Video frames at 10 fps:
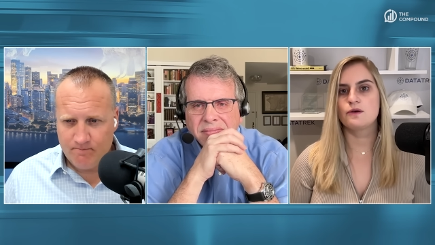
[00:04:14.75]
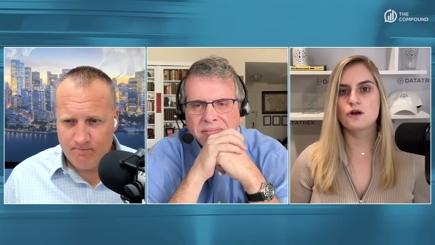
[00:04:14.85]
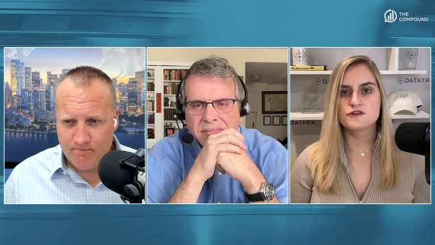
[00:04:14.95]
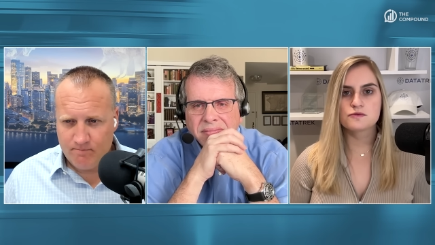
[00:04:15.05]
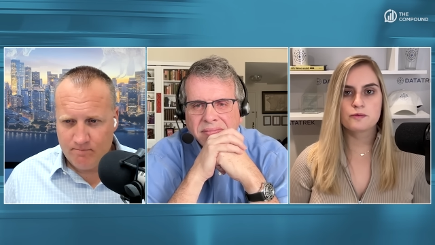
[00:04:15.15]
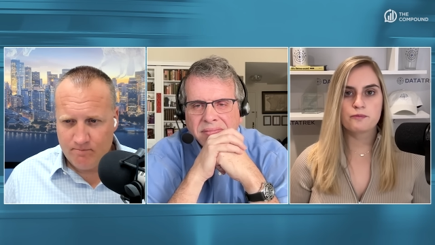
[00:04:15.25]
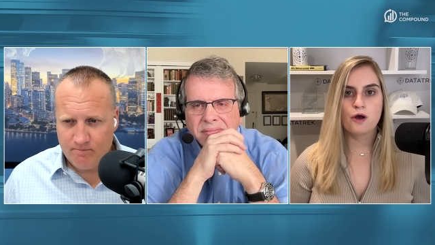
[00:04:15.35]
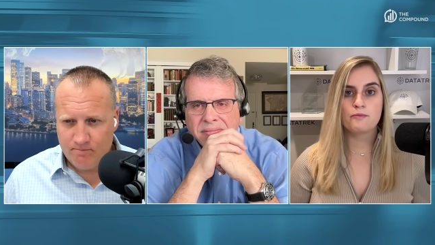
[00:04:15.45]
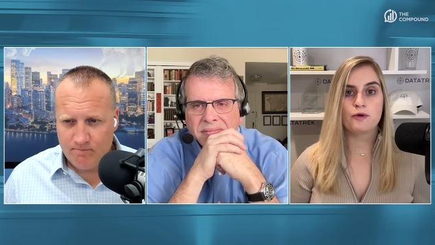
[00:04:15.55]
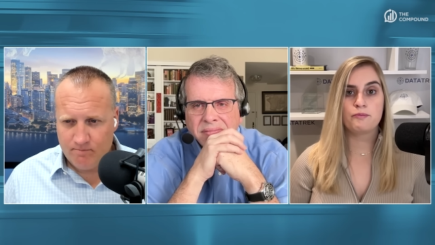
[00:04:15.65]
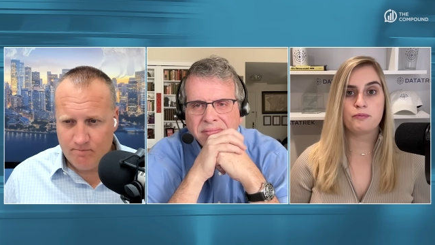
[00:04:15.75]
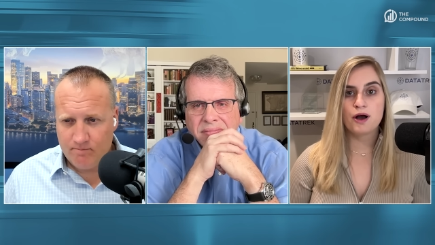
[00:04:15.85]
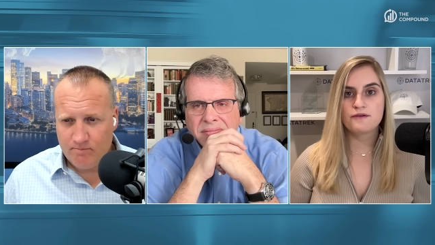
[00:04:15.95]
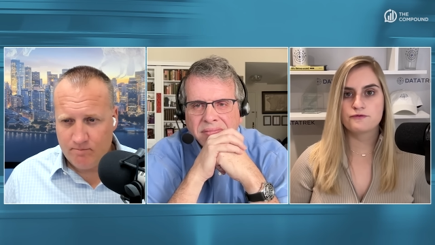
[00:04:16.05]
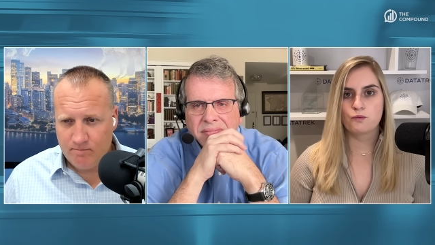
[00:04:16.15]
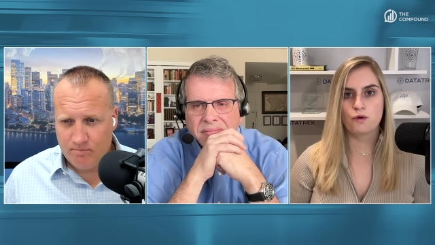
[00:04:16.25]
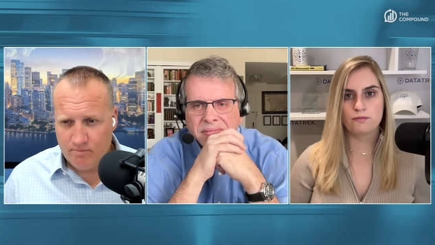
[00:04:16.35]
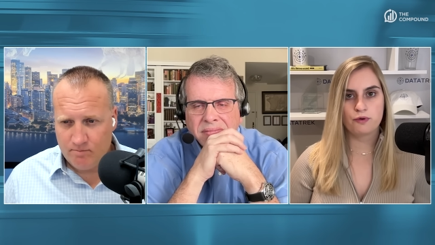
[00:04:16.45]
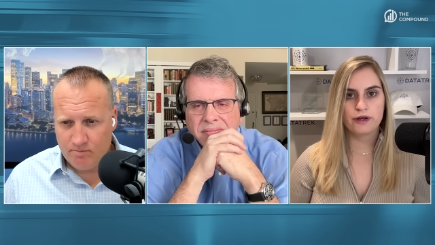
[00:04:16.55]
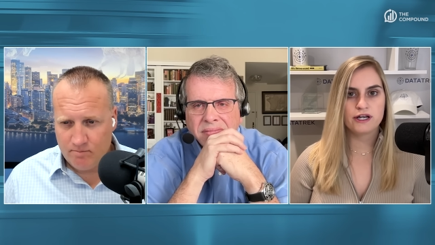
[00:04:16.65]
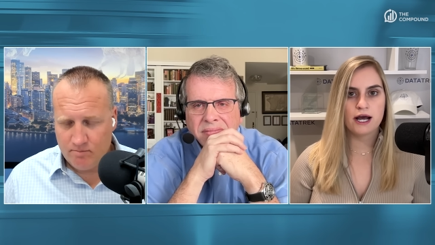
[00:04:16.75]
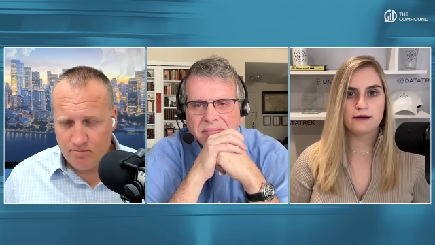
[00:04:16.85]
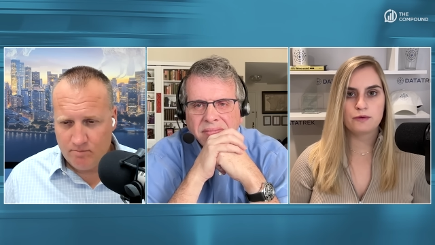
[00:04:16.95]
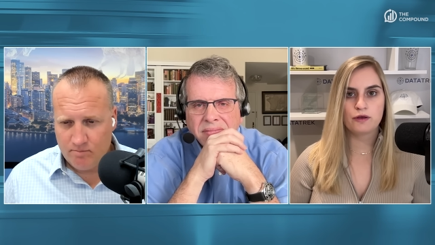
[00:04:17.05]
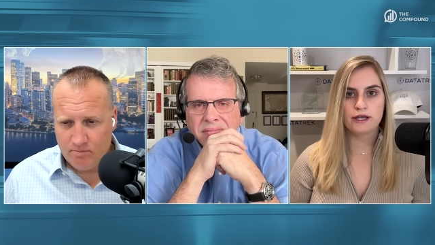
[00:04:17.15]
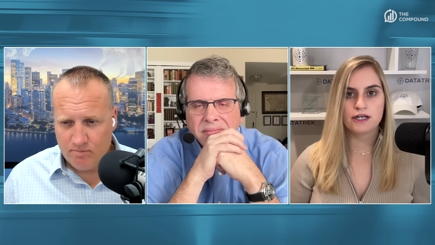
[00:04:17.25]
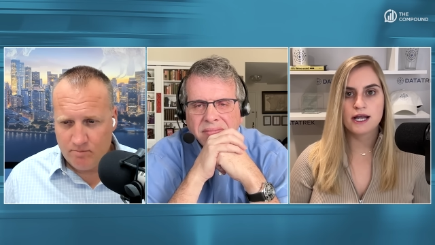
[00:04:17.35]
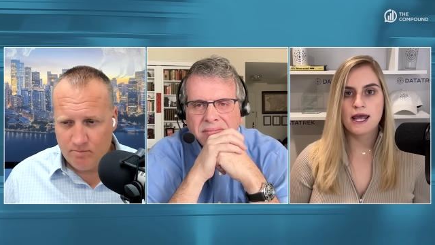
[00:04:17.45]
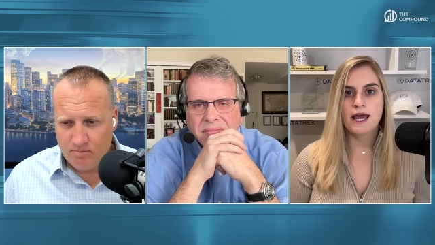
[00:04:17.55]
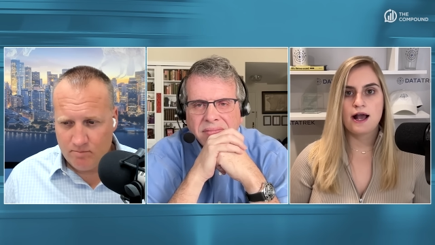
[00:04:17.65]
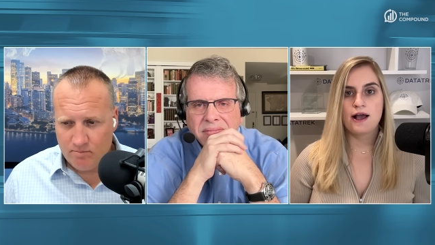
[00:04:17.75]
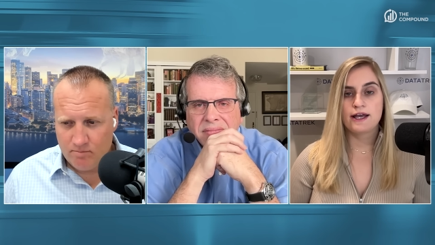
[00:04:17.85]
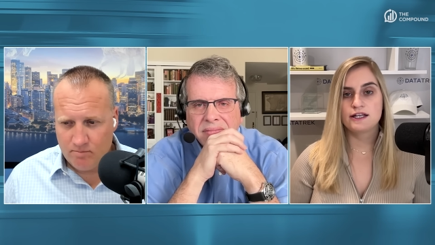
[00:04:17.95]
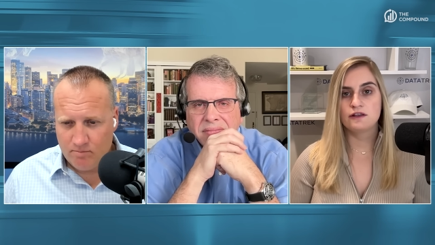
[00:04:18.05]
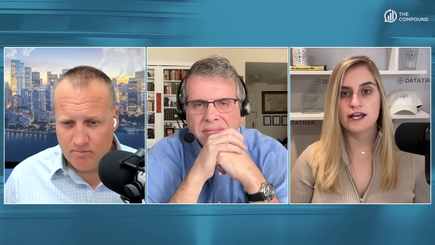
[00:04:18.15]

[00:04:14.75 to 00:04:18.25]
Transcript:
Speaker 1: But they were also above 1.9 million uh,